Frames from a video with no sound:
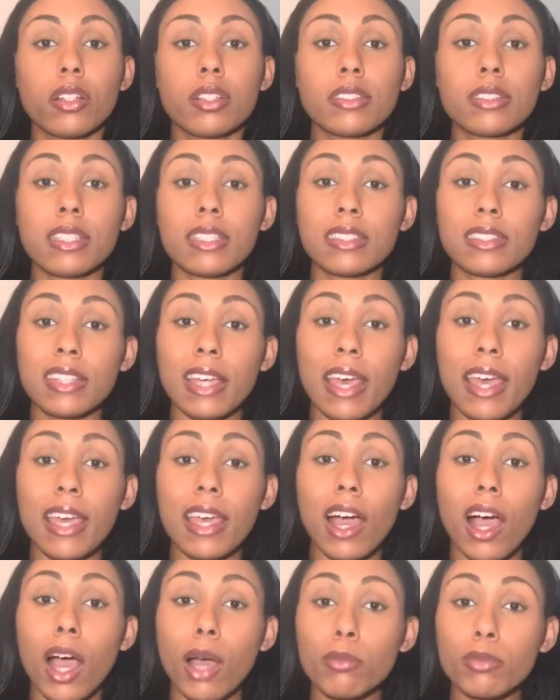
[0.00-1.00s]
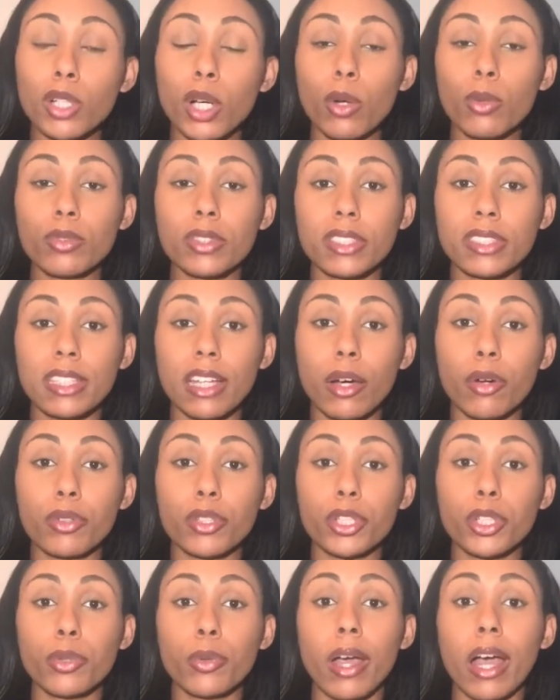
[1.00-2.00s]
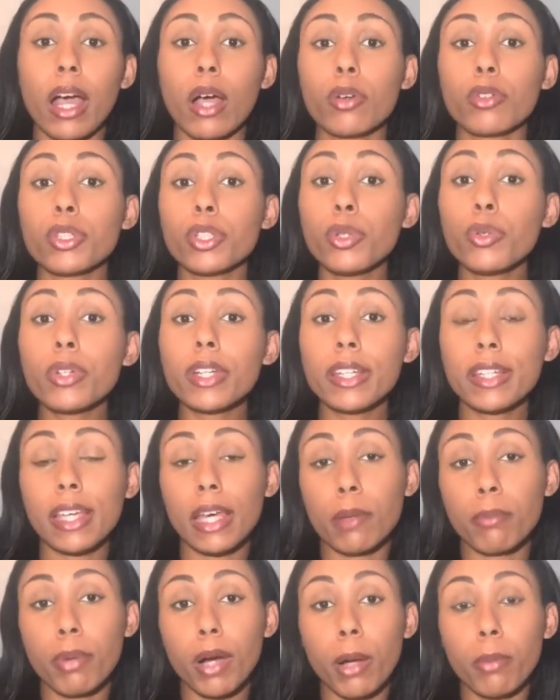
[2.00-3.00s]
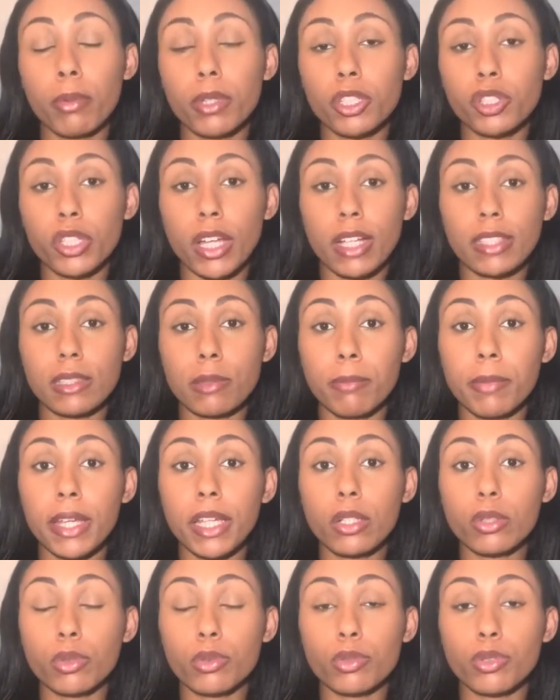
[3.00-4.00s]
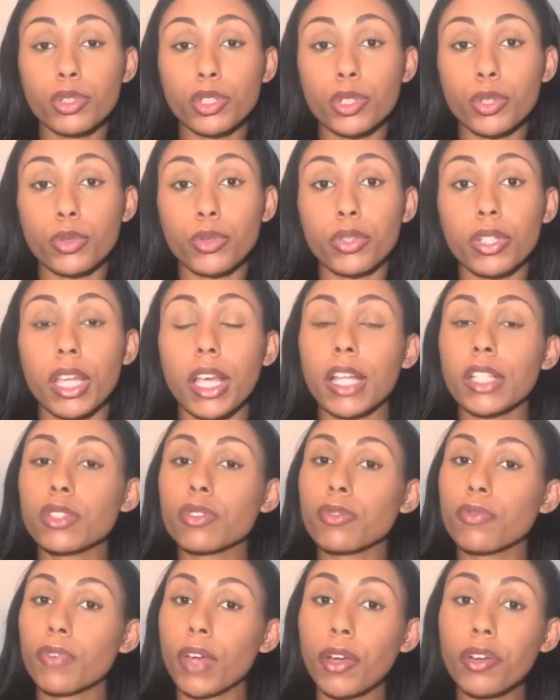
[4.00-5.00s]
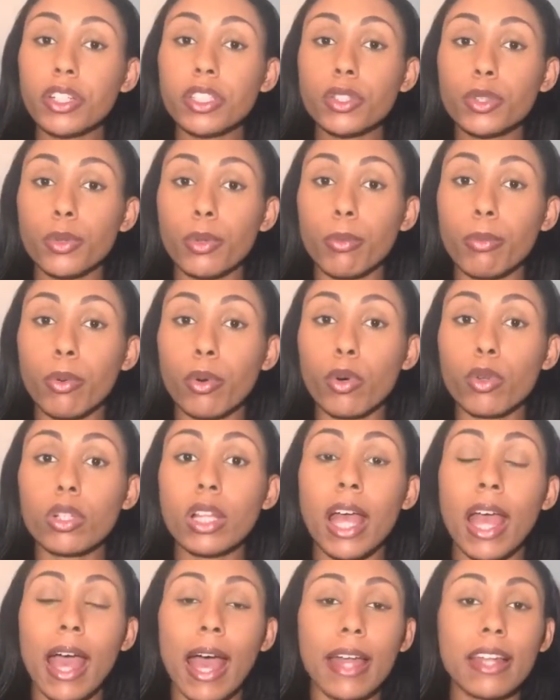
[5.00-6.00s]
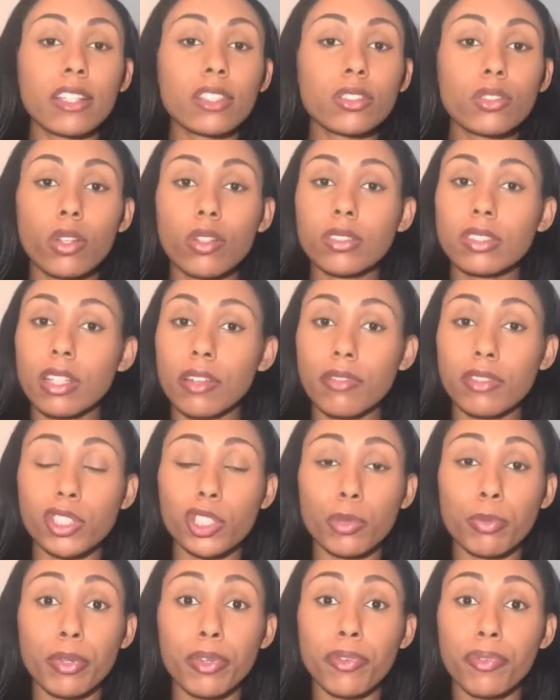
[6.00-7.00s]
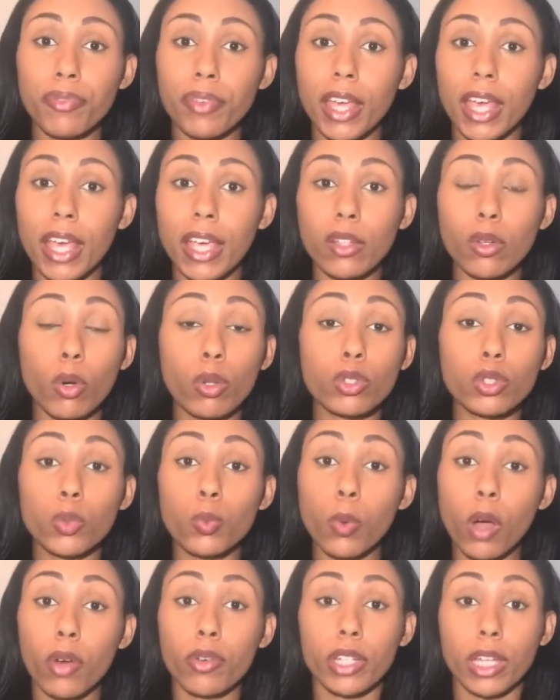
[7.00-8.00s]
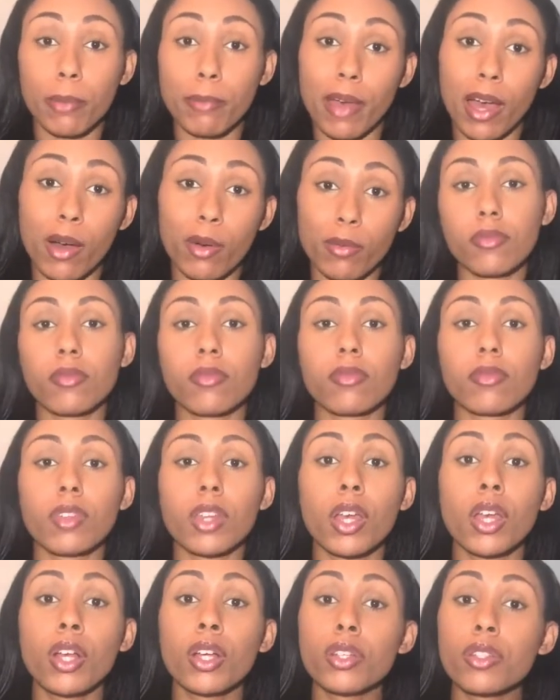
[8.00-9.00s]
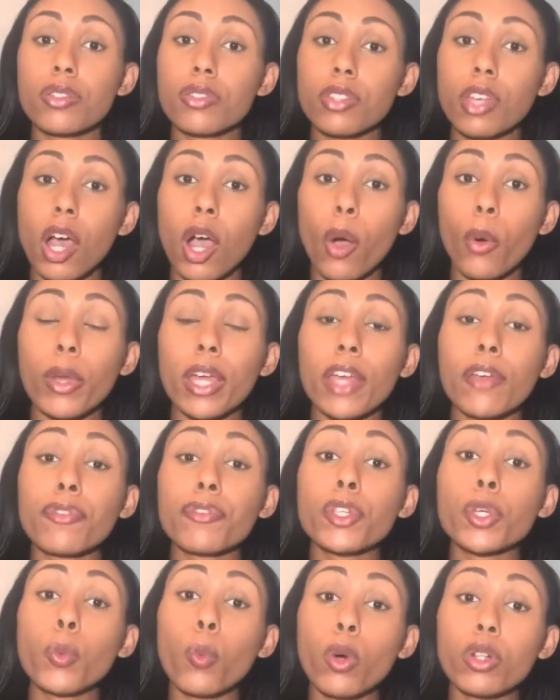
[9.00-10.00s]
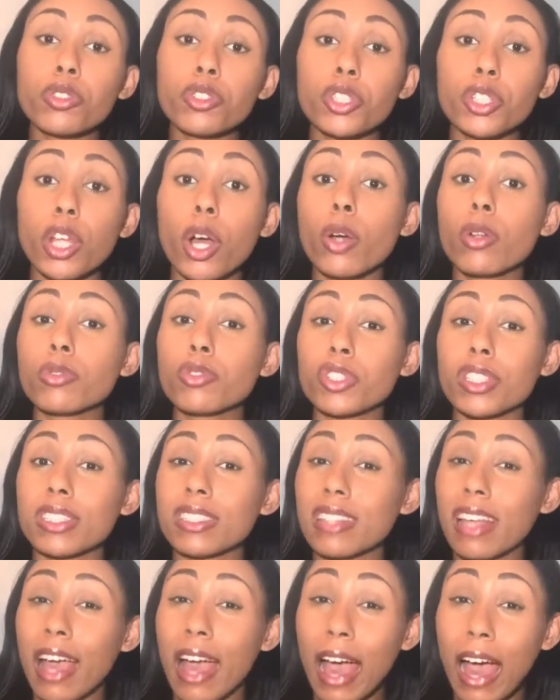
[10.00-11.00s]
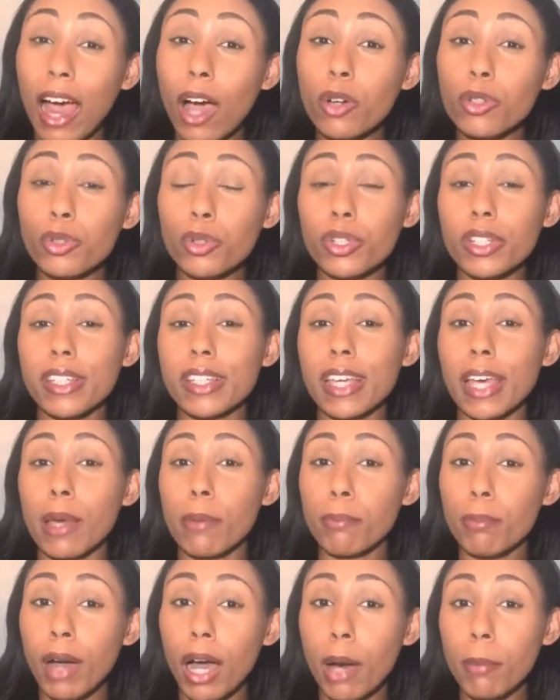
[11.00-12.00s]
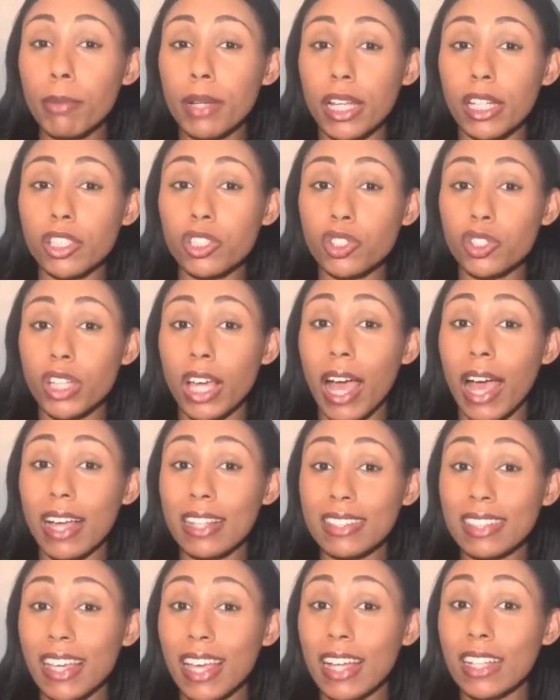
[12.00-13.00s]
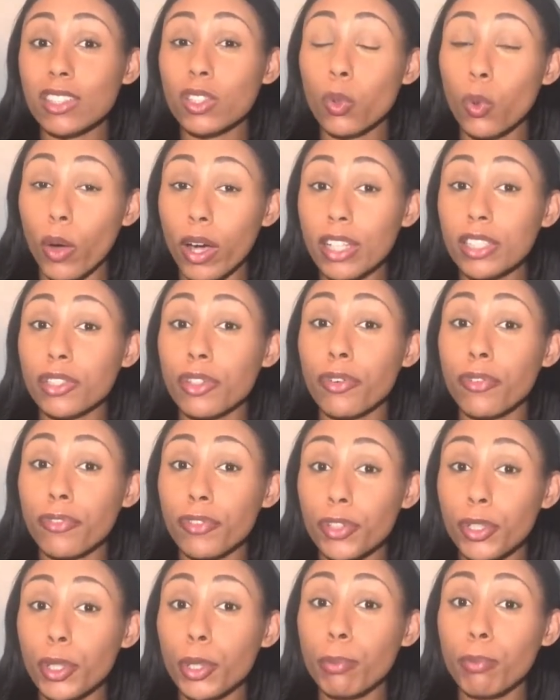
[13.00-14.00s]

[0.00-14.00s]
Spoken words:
Today, I'm going to tell you how you can get published as a medical student. It's very doable and it's not something to be feared or to worry about. So, if you want to know just how you can get published and get quite a few